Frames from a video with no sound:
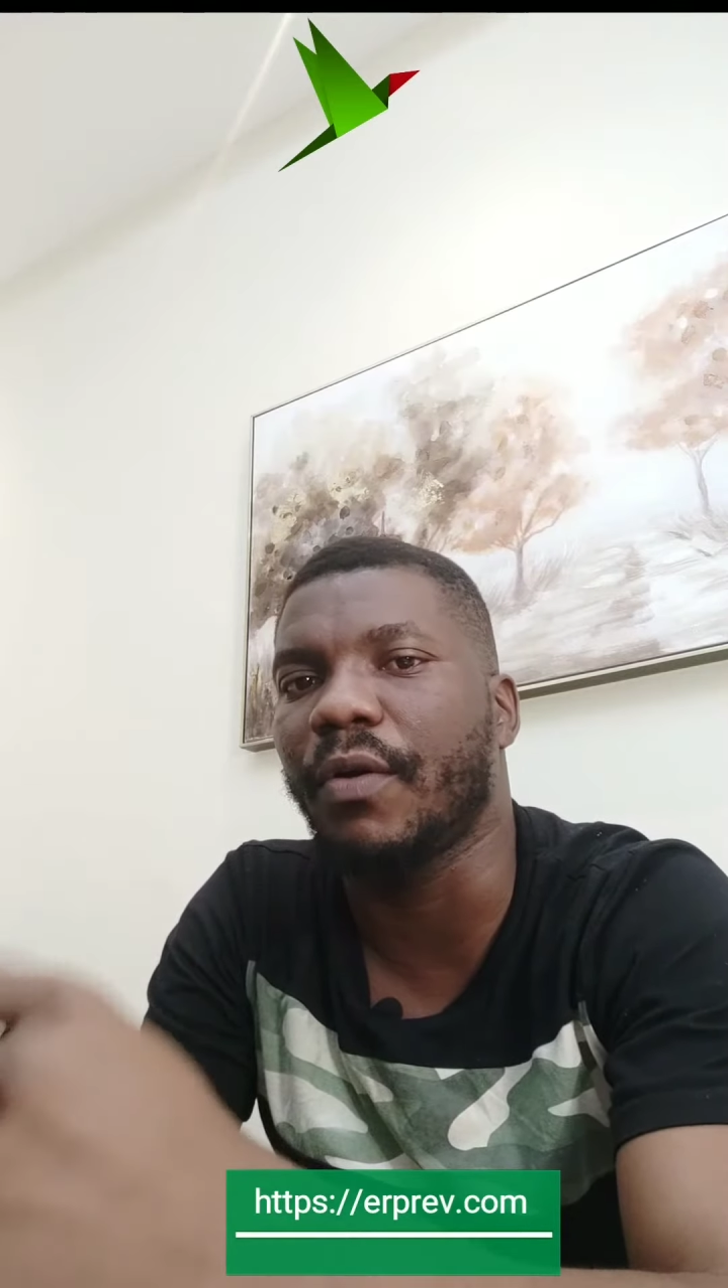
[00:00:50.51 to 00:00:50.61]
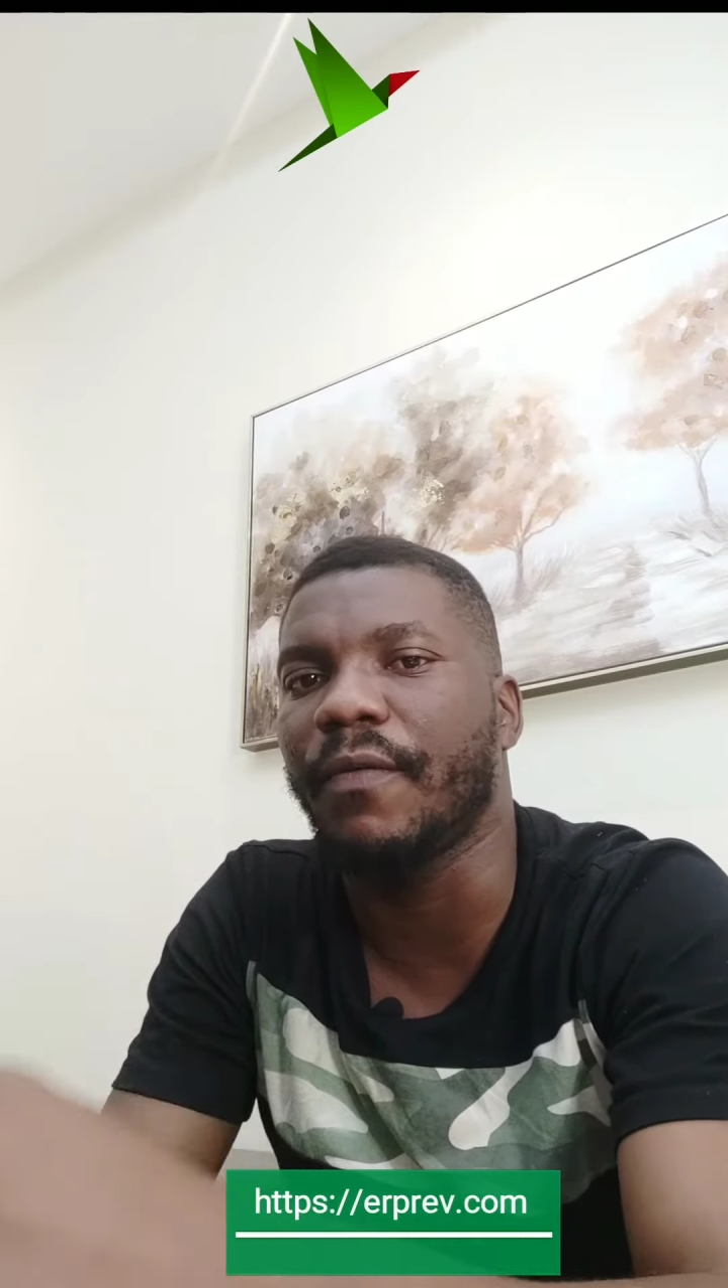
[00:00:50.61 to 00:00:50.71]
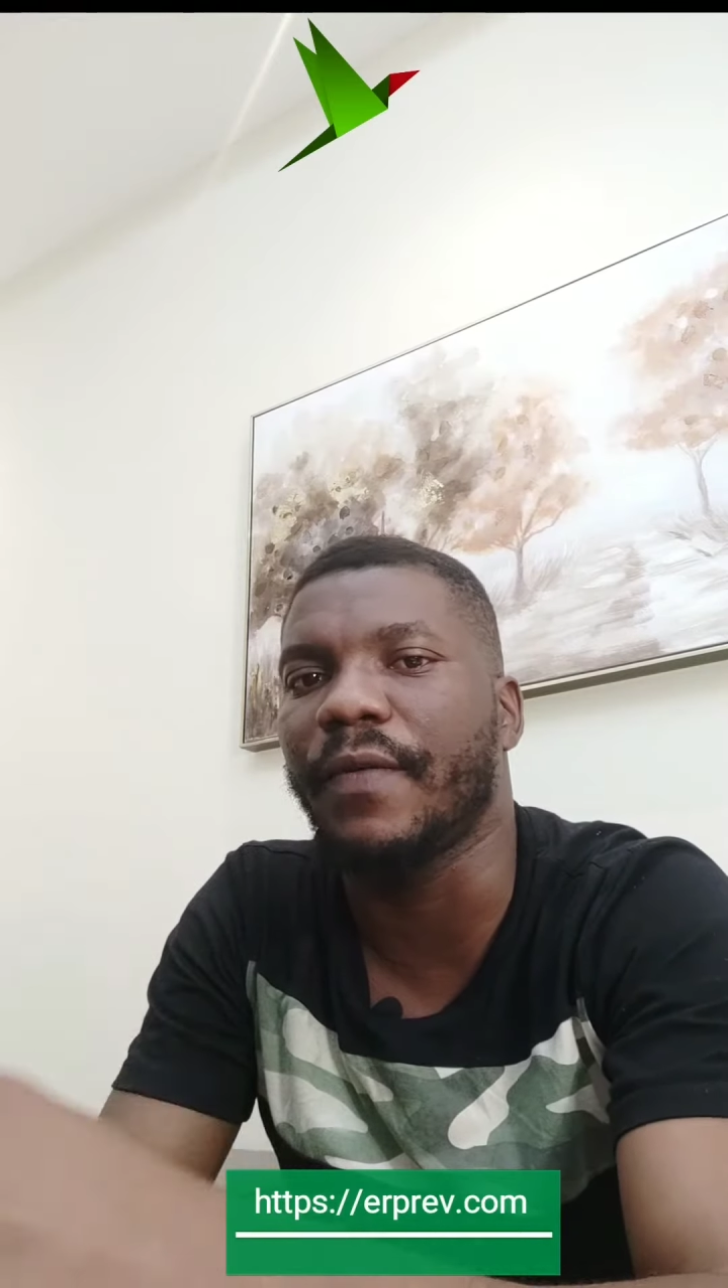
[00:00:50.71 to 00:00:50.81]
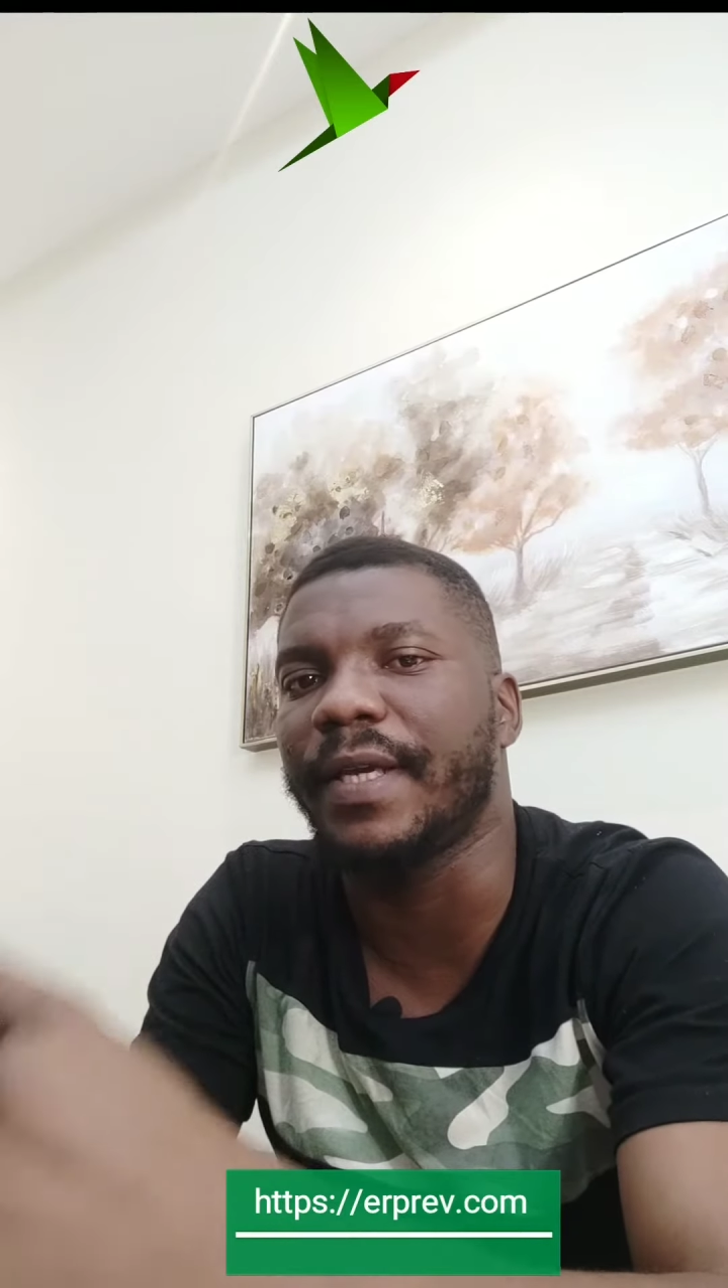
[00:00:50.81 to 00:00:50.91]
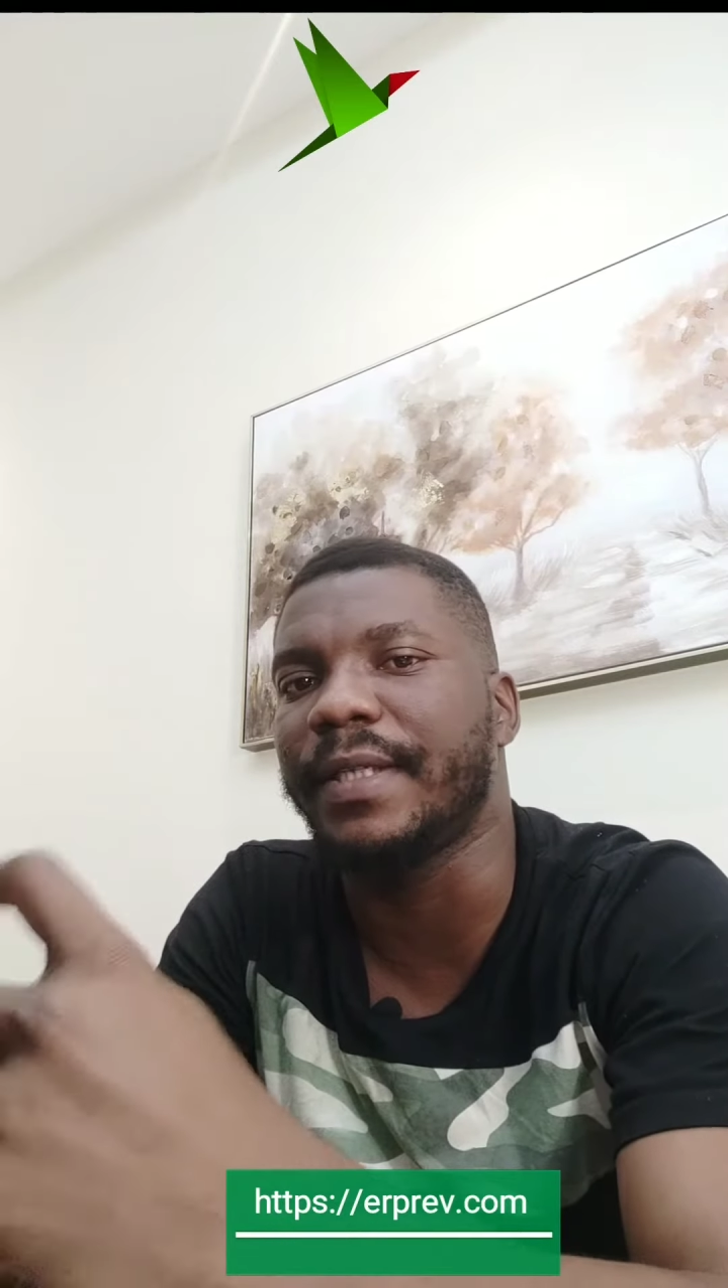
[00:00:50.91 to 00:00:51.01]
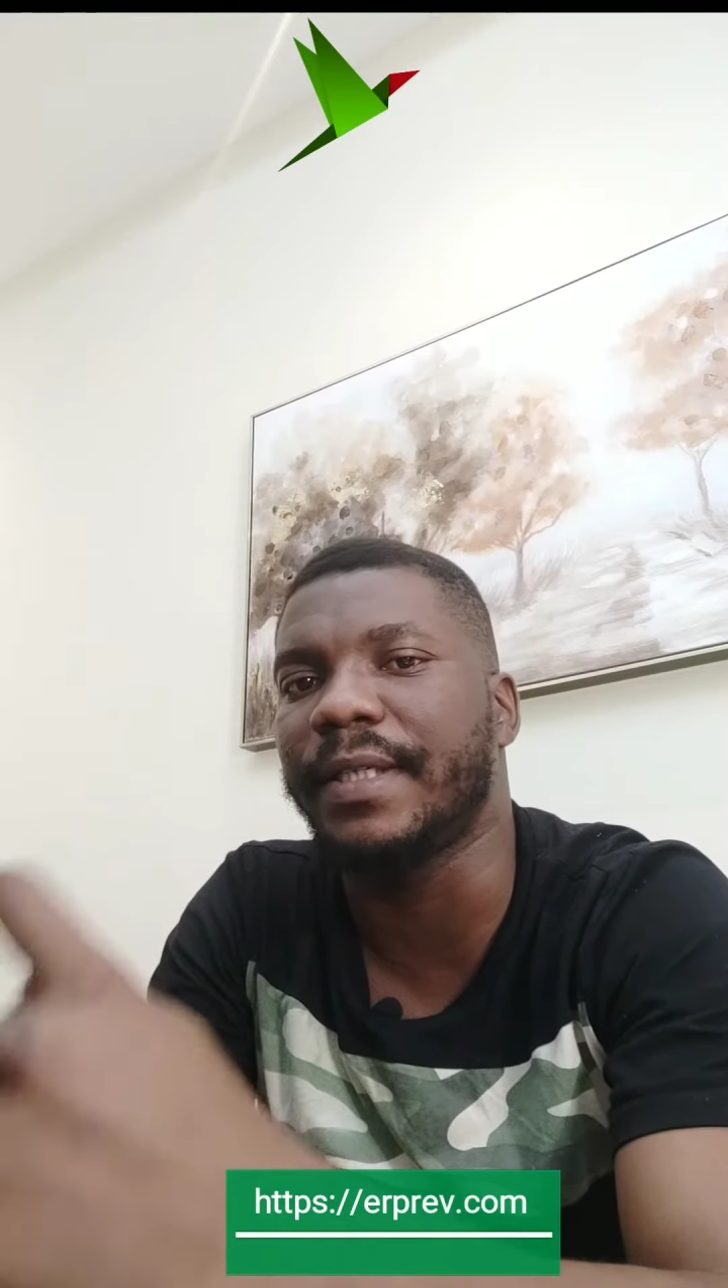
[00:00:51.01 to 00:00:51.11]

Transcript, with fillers: of a